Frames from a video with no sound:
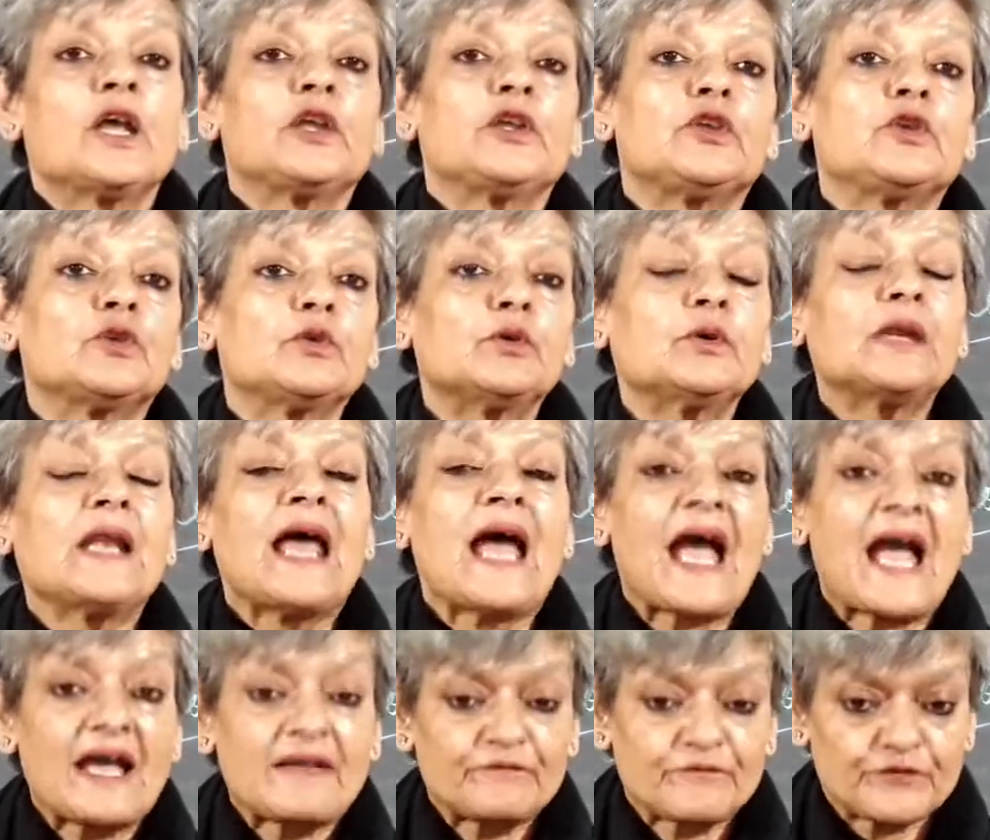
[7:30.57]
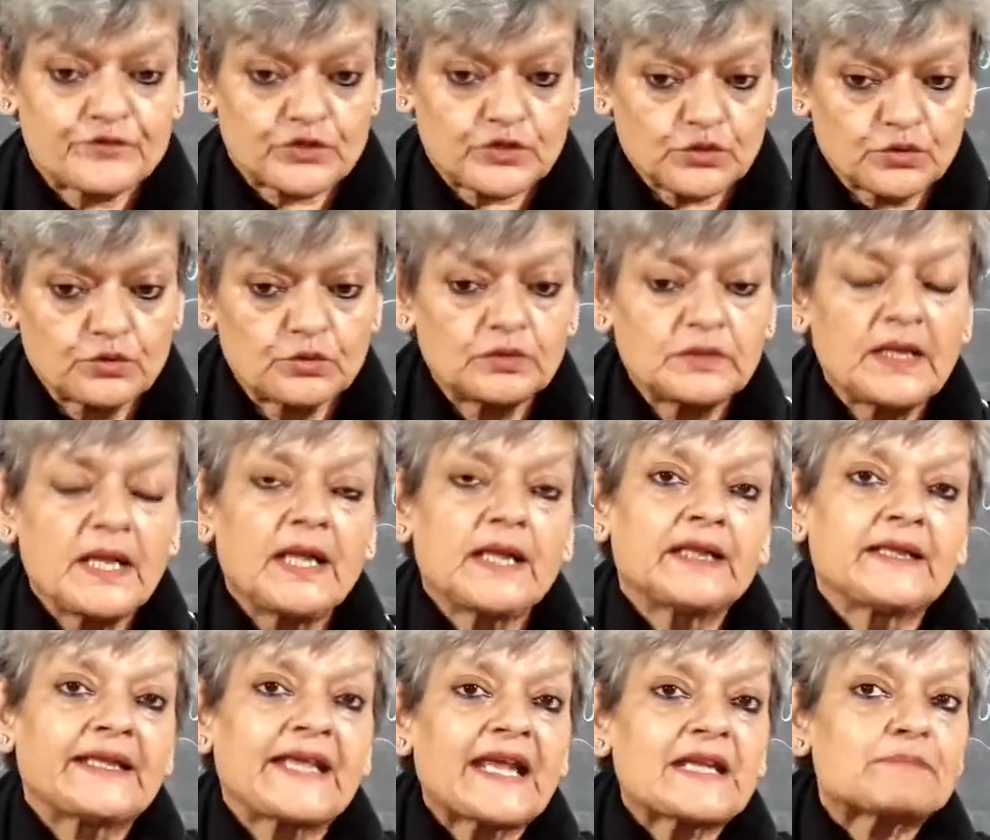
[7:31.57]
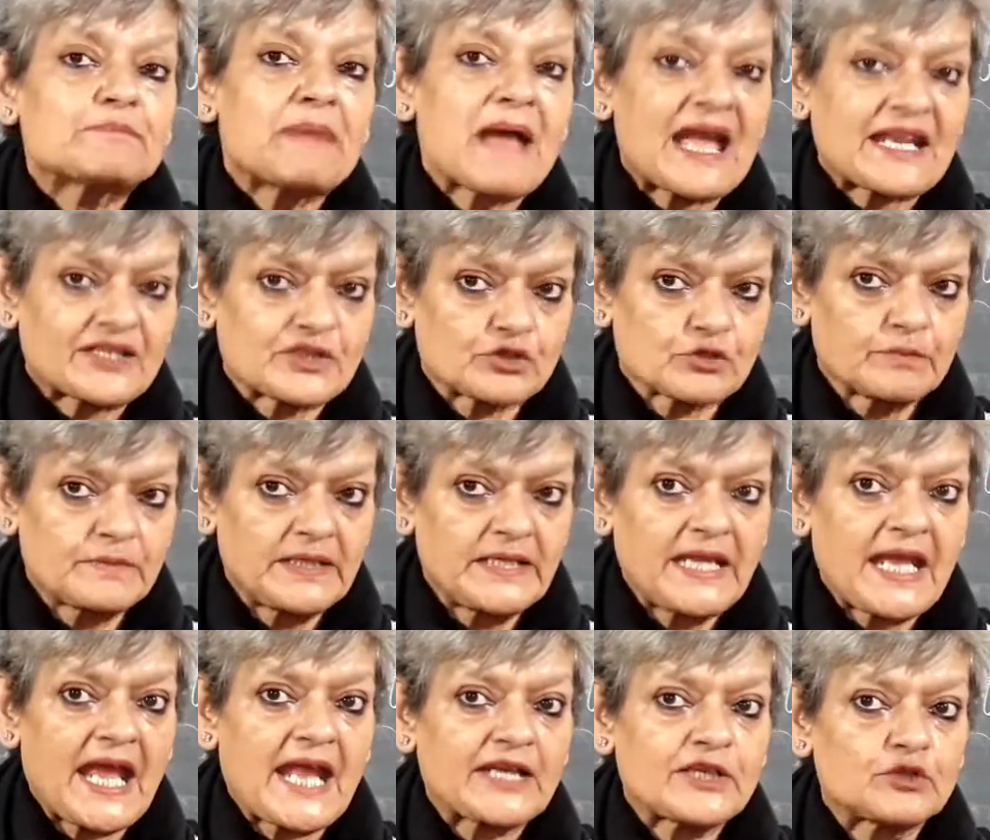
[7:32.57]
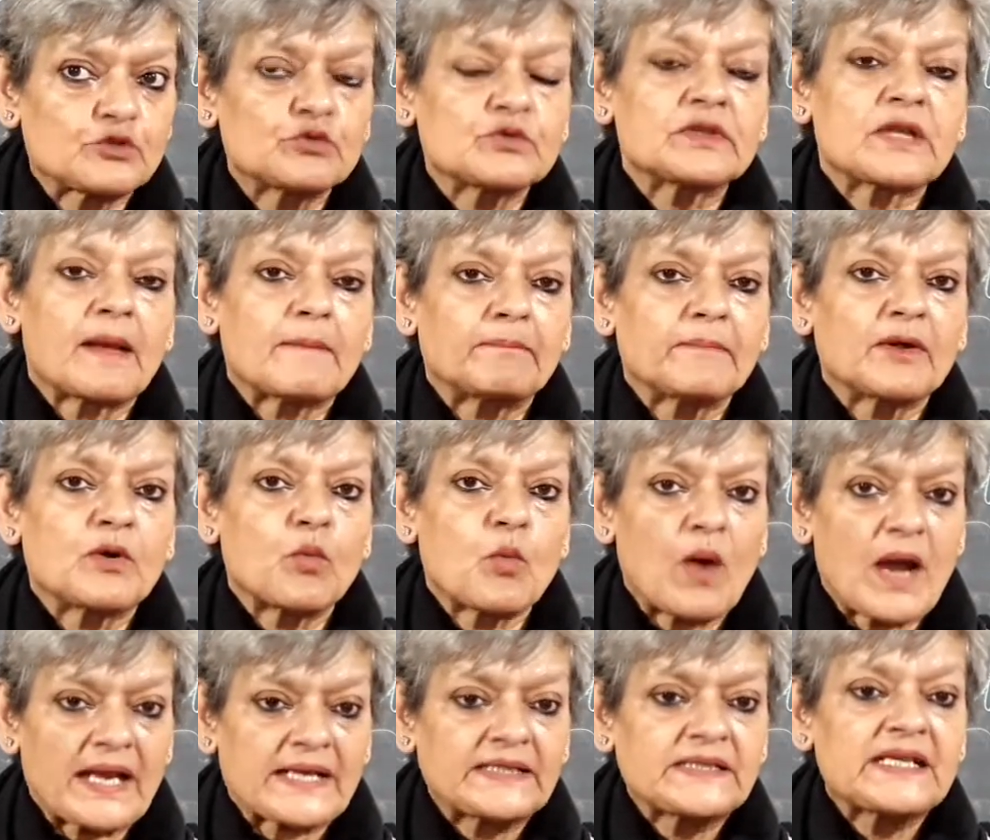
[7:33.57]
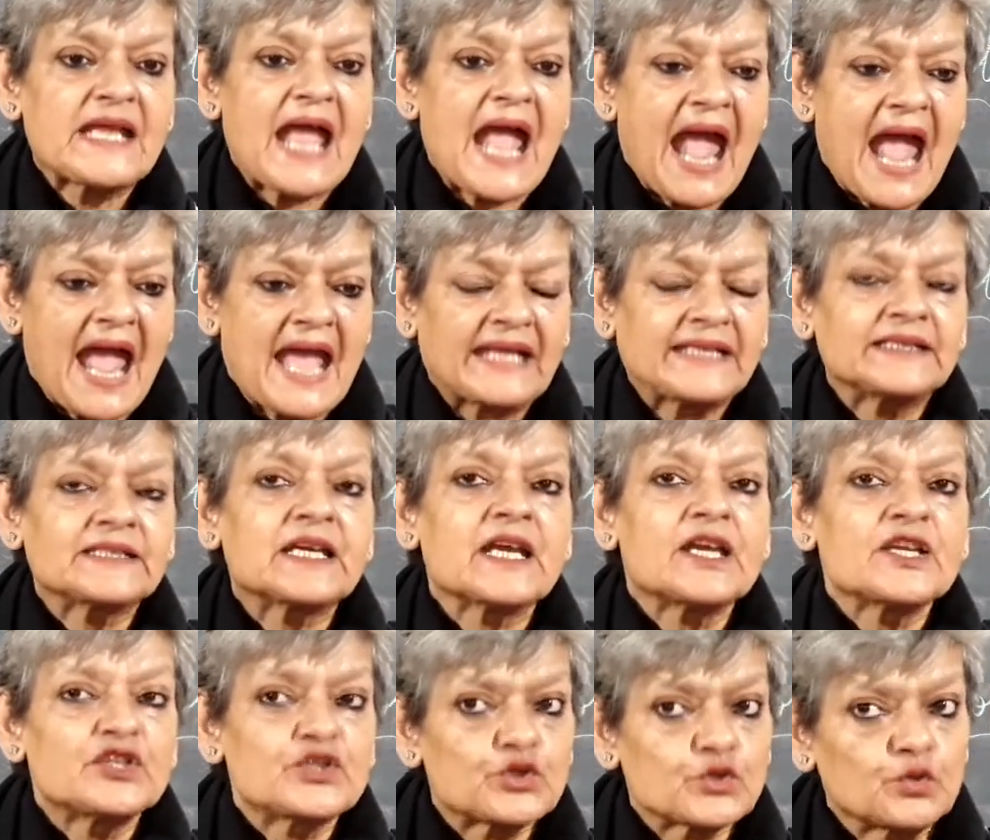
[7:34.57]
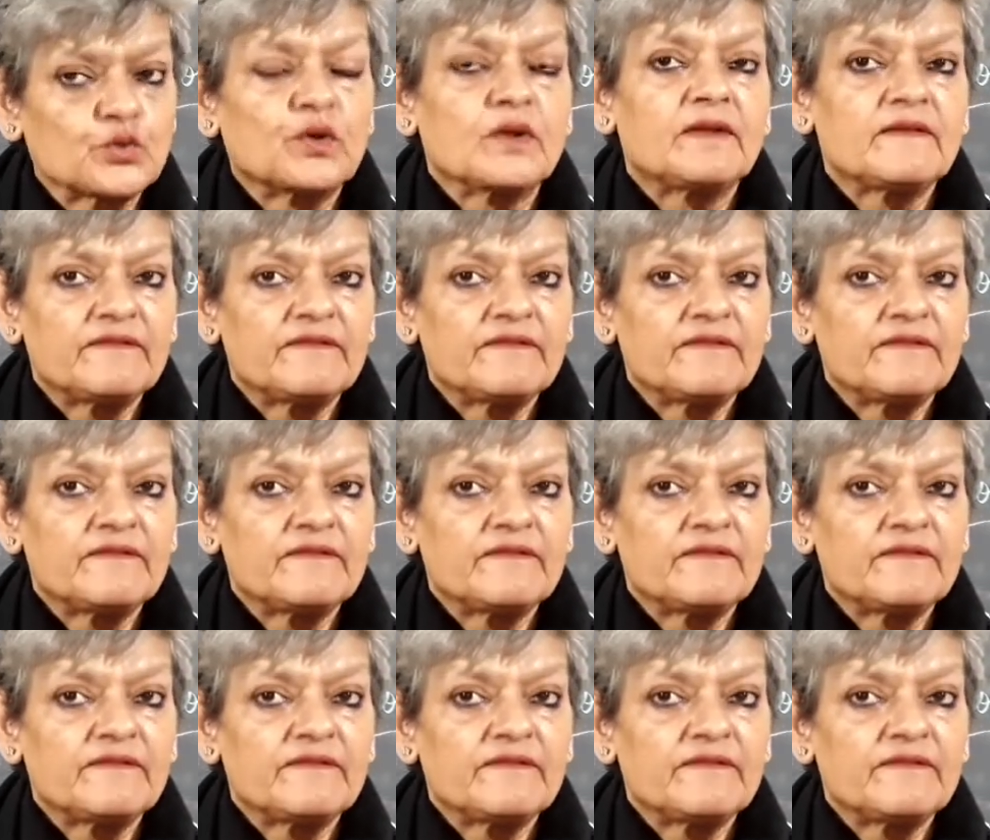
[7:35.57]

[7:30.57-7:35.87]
You'll have to get back to me and do number one and two.